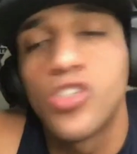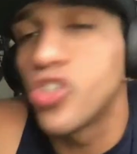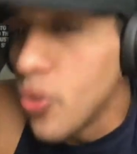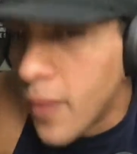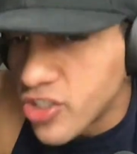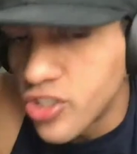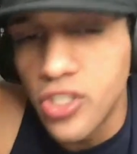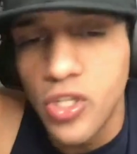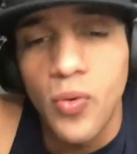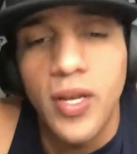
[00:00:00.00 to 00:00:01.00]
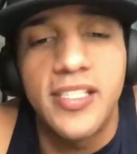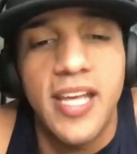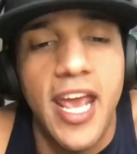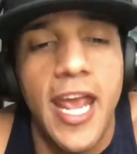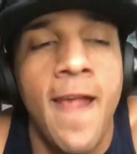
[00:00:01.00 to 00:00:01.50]
too much to do in a
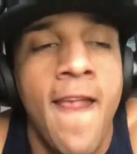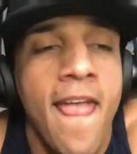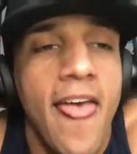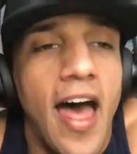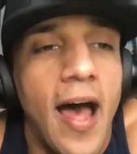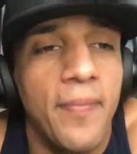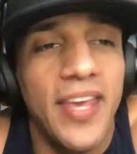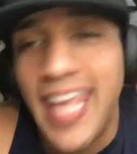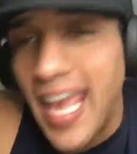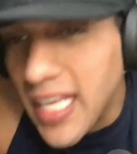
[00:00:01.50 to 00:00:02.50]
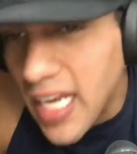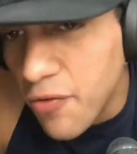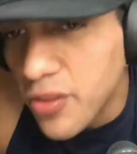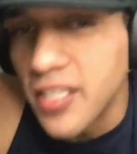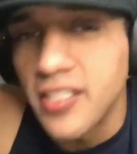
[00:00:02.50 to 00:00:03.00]
day. They can't get
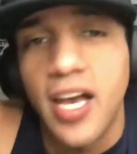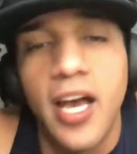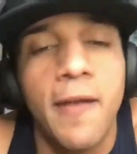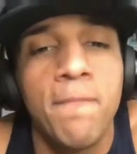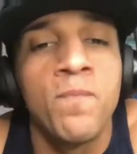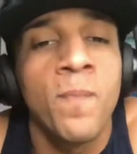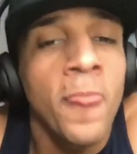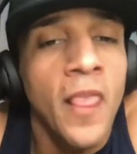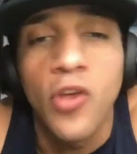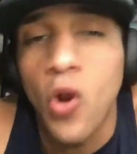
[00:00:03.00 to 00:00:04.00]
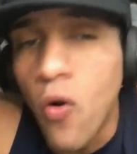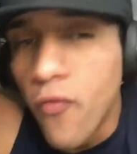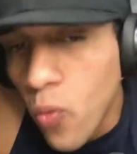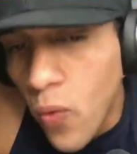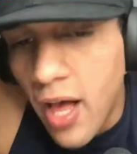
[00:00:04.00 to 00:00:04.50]
everything done. They're
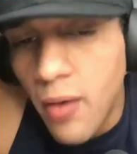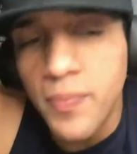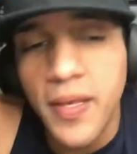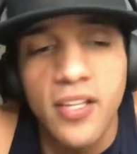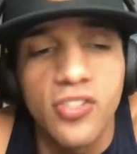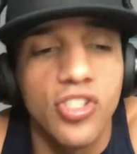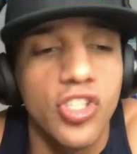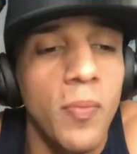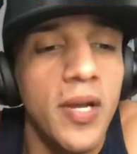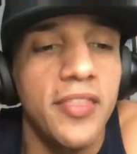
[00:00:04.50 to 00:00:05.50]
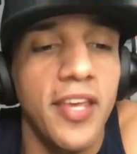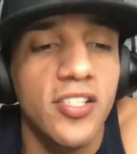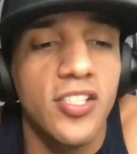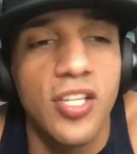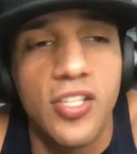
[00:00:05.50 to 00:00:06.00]
overwhelmed because there's so many
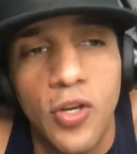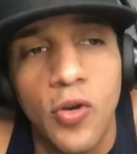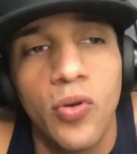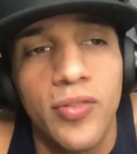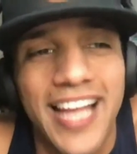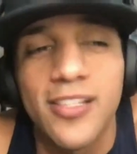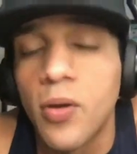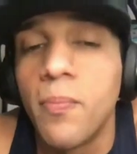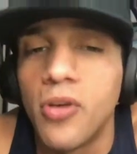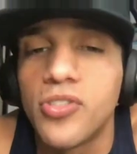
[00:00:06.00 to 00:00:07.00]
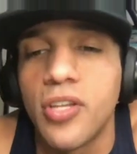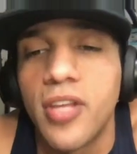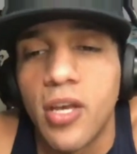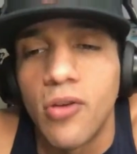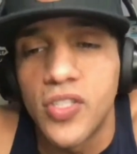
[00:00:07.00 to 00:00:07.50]
things to do. That's what most online
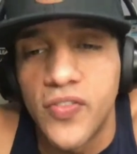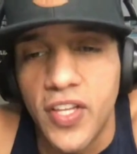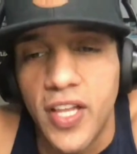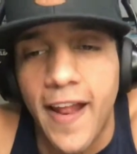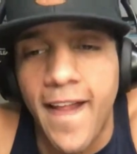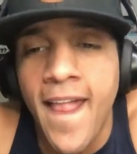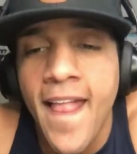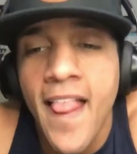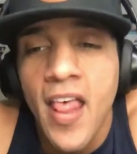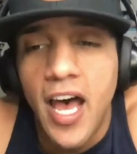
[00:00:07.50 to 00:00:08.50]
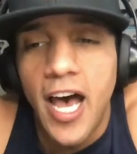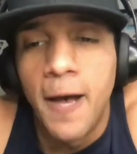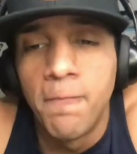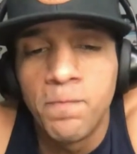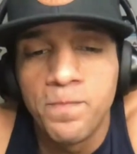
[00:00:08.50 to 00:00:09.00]
coaches feel like.
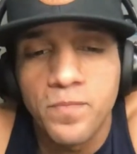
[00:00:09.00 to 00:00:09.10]
And